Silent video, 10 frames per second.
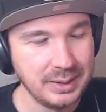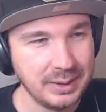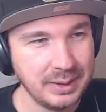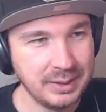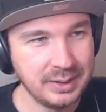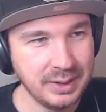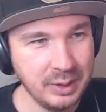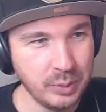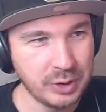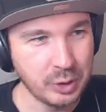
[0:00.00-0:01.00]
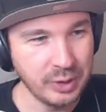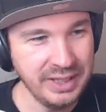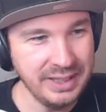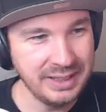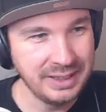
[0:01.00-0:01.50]
Is he gonna
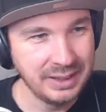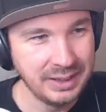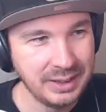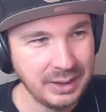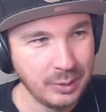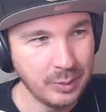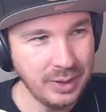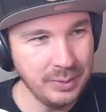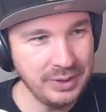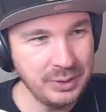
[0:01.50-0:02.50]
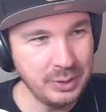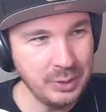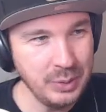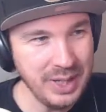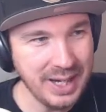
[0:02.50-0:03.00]
retreat? Why would you
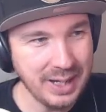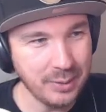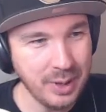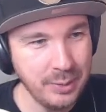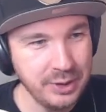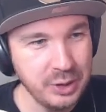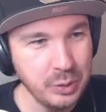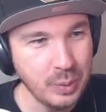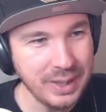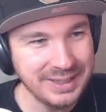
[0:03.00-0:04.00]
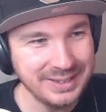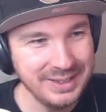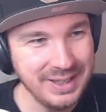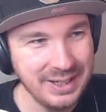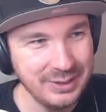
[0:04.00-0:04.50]
do that? Why would you waste
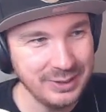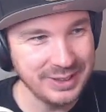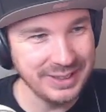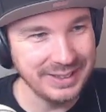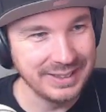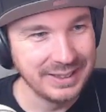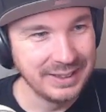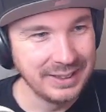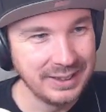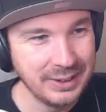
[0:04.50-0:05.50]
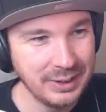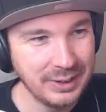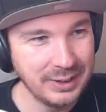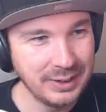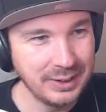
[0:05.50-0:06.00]
an energy?
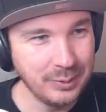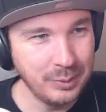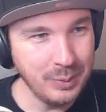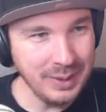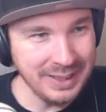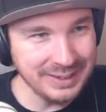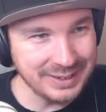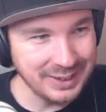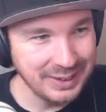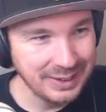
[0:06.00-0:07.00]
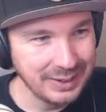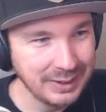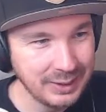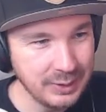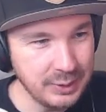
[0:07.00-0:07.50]
What?
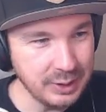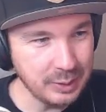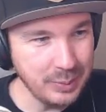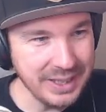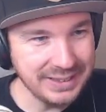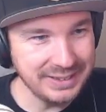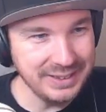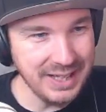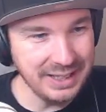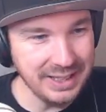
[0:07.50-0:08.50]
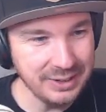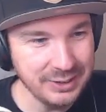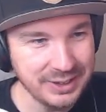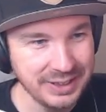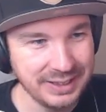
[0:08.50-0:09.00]
You just wasted that
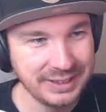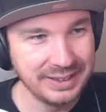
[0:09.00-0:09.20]
energy.